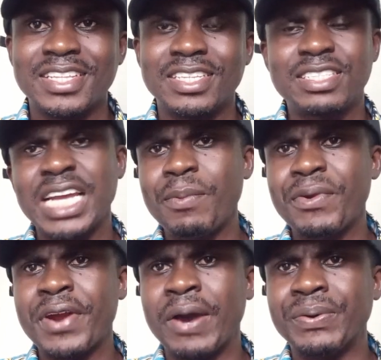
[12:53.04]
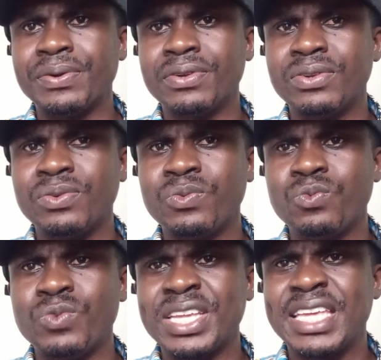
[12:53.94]
This time around,
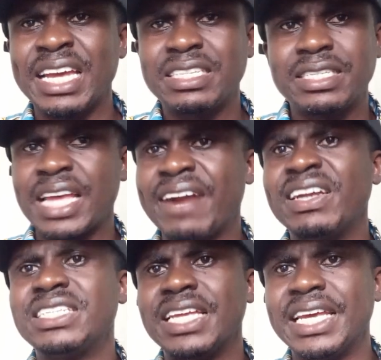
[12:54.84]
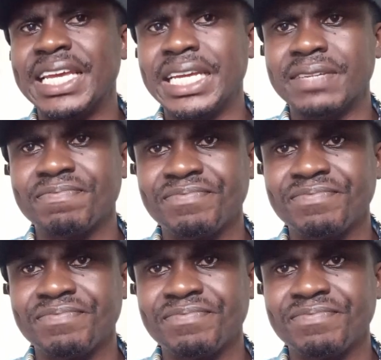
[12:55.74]
we get arrested again.